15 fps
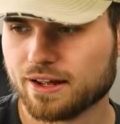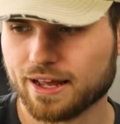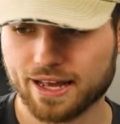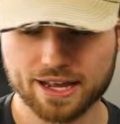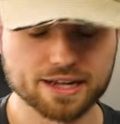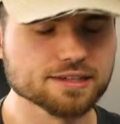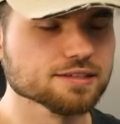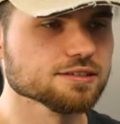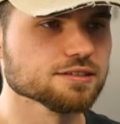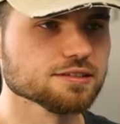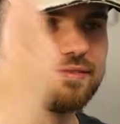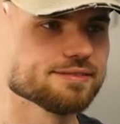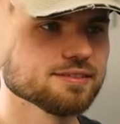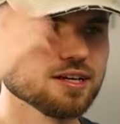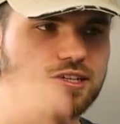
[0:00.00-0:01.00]
And
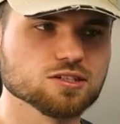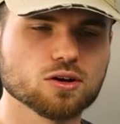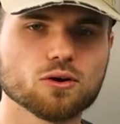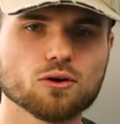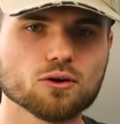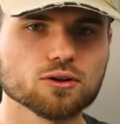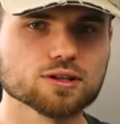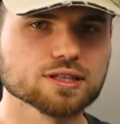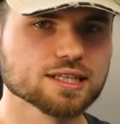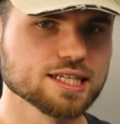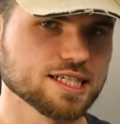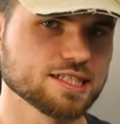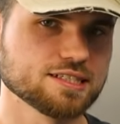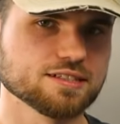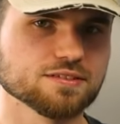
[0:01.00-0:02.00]
there's a whole
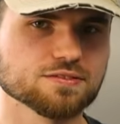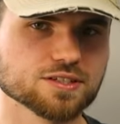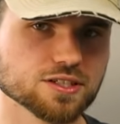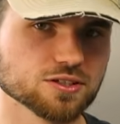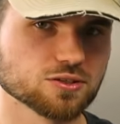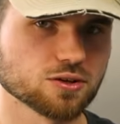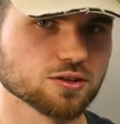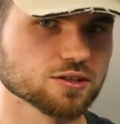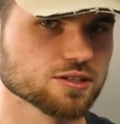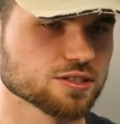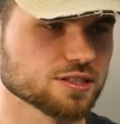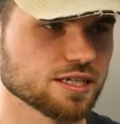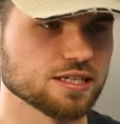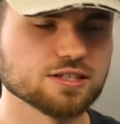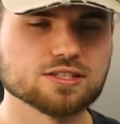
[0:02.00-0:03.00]
list of controllers
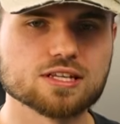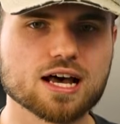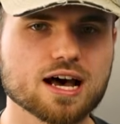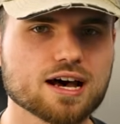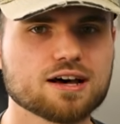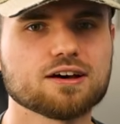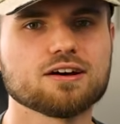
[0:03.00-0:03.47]
that you saw